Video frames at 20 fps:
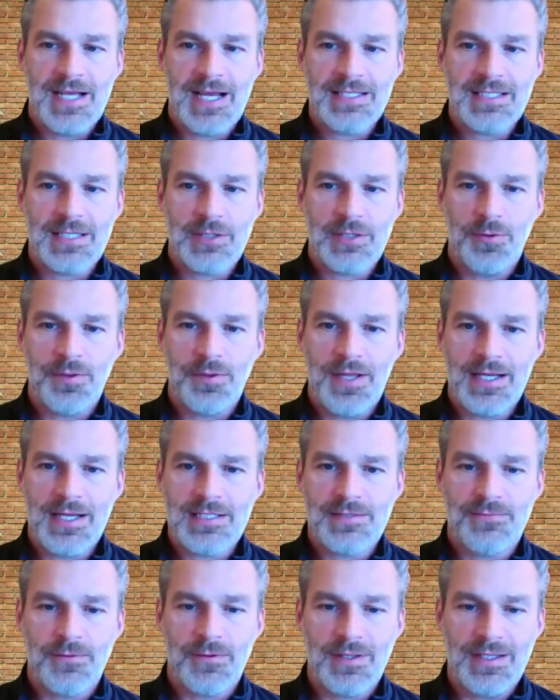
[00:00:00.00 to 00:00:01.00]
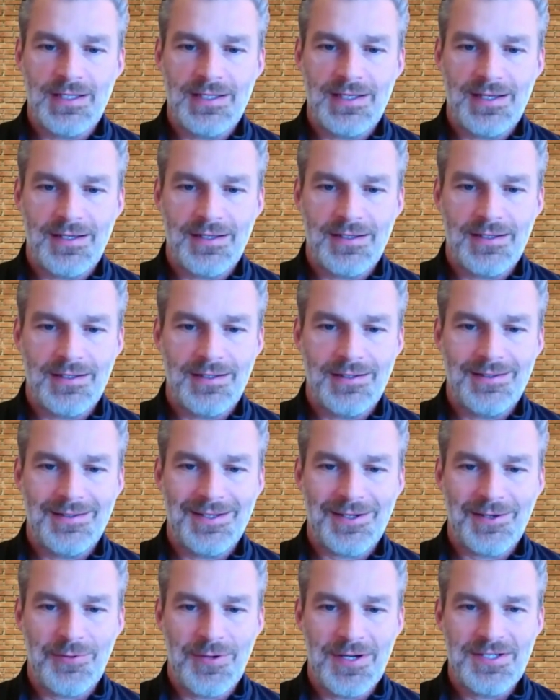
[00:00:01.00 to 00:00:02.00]
Fantastic. Well, thanks for
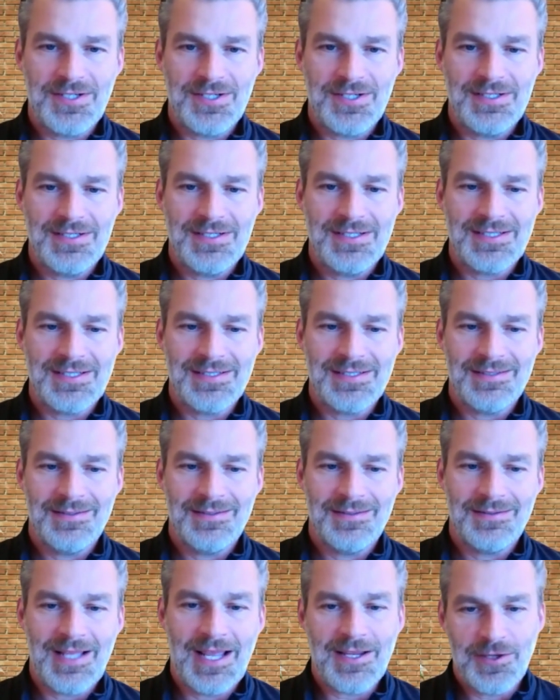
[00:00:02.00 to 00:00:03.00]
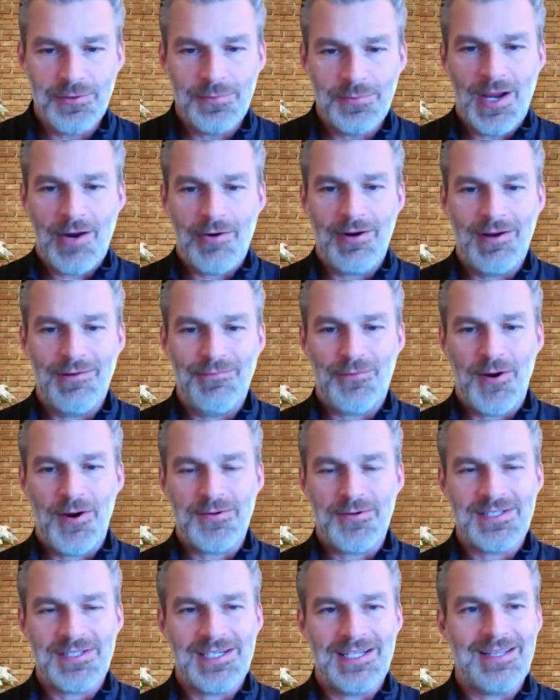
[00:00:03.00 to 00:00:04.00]
the questions. Thank you, Mary, for
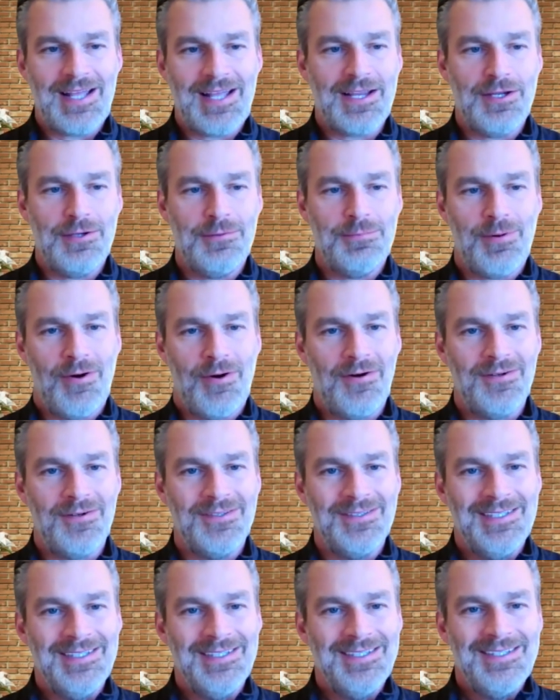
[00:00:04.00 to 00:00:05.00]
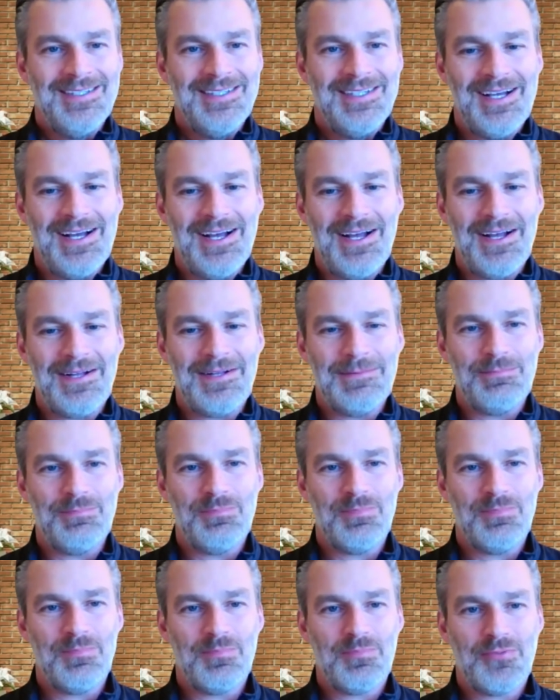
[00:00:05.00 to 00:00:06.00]
hosting. Thank you, Paul.
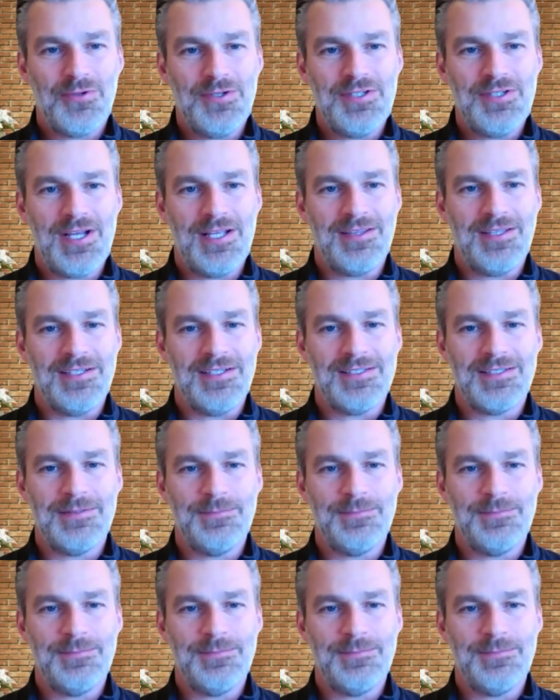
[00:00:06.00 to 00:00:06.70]
Appreciate this.